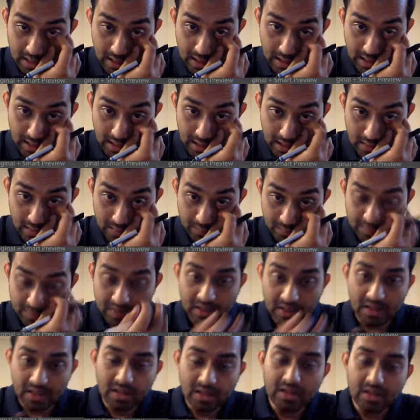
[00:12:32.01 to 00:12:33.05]
Now
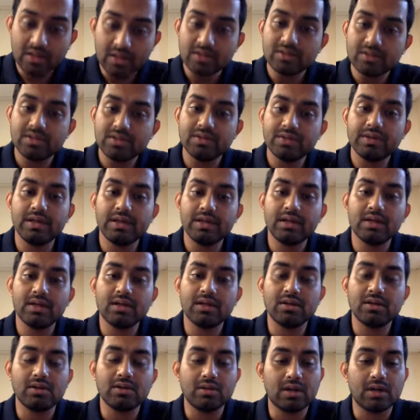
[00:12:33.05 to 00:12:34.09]
during,
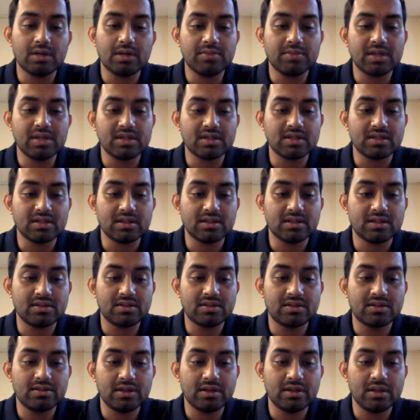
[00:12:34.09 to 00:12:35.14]
you know, I mentioned that
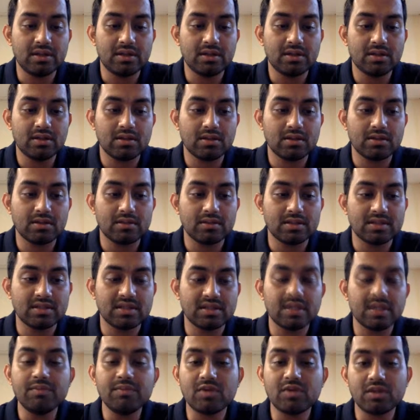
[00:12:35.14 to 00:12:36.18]
during the
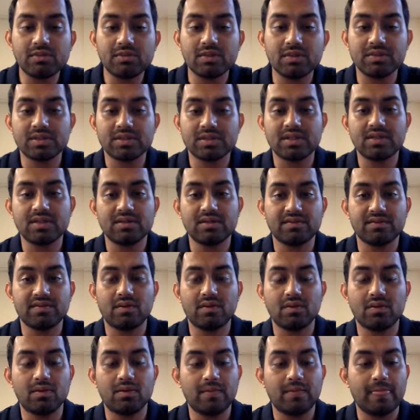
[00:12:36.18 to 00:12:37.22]
same trip there was another
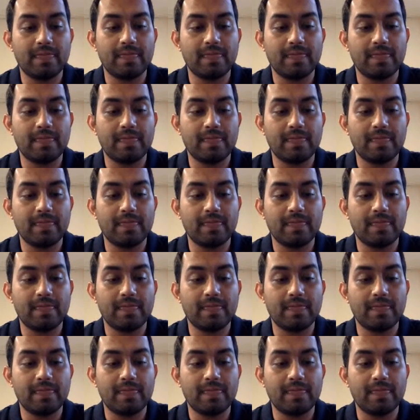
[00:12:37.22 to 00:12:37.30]
photo,